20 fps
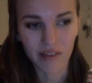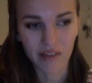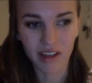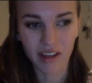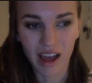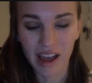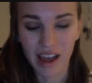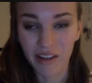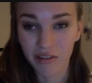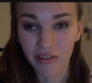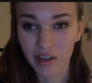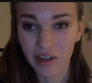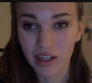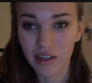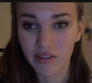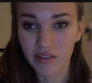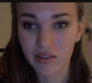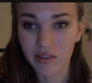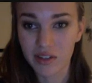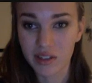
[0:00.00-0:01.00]
have gotten rid
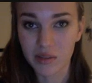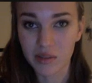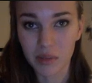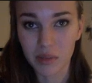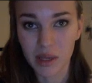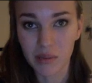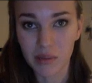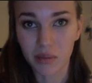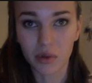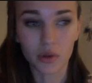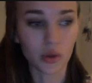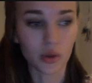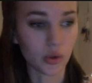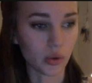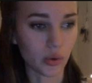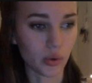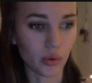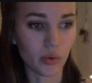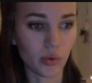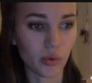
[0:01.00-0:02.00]
of some people
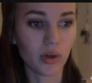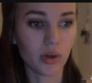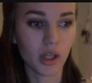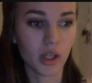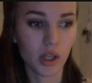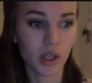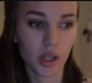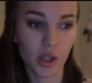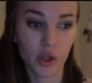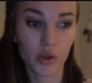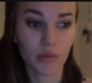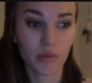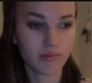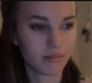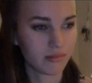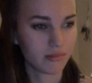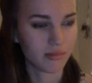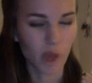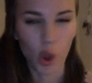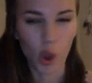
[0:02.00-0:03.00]
who
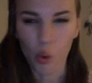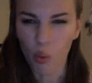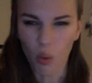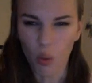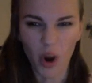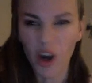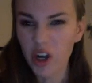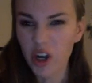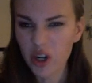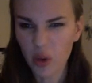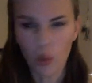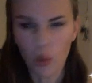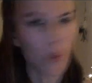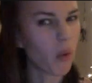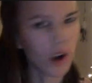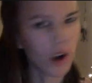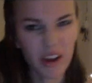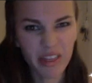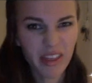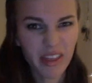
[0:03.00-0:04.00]
weren't
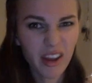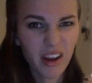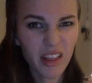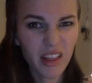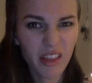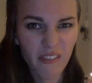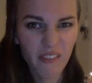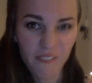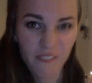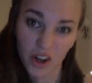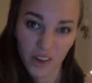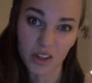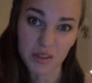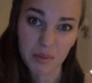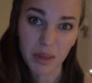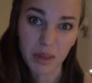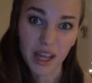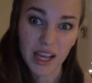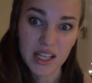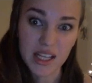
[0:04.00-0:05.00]
worth it in the
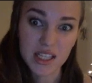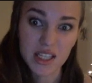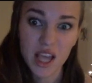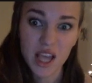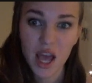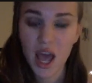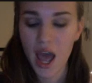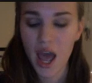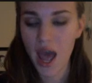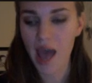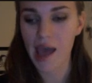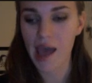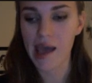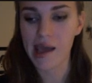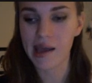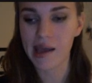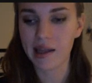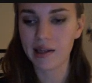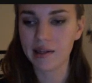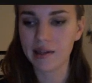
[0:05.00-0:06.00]
first place.
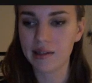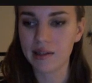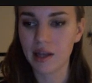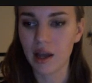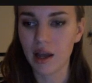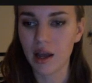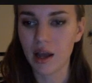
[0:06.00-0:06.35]
And